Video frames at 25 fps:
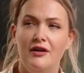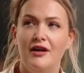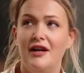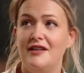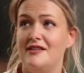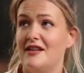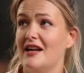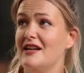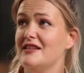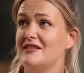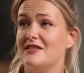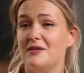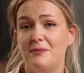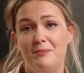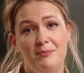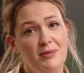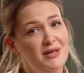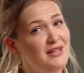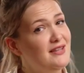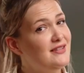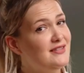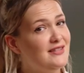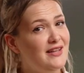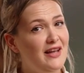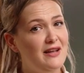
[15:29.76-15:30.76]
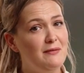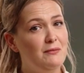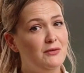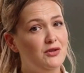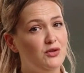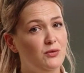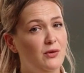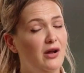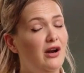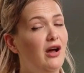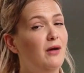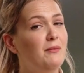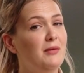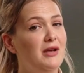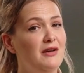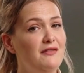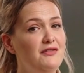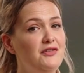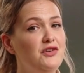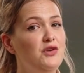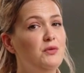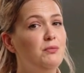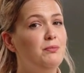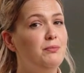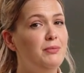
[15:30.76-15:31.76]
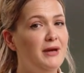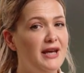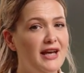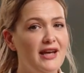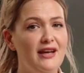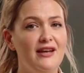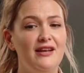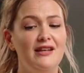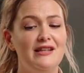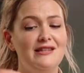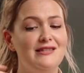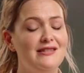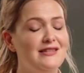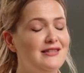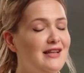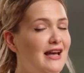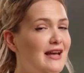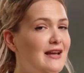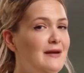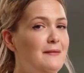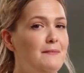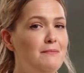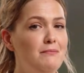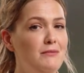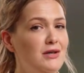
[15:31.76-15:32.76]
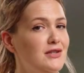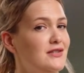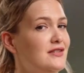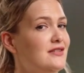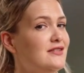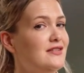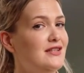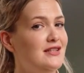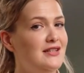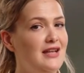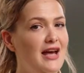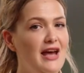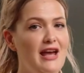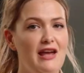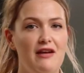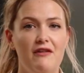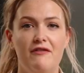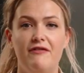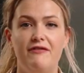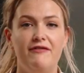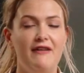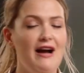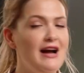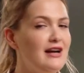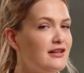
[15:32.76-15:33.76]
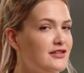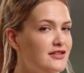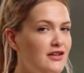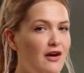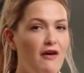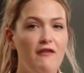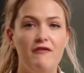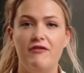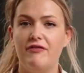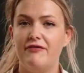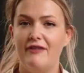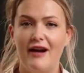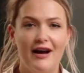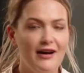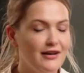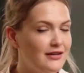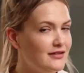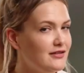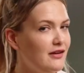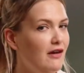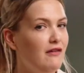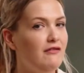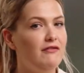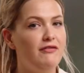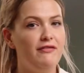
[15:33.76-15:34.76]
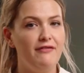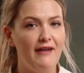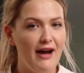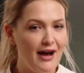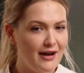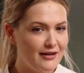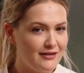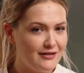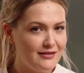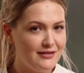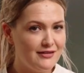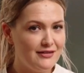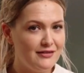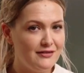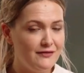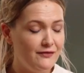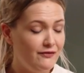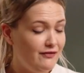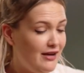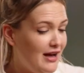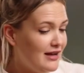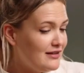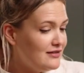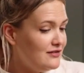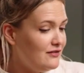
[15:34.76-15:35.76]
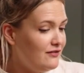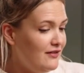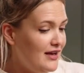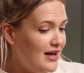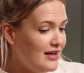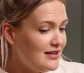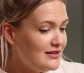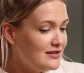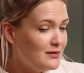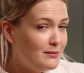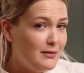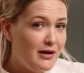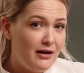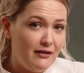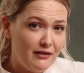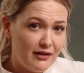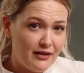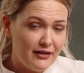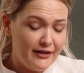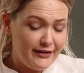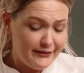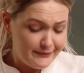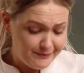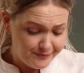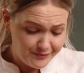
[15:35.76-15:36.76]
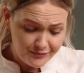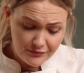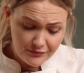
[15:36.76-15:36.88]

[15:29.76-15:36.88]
That's a big statement as well. I'm giving you big statements today. Facts on facts on facts. Facts are facts, America.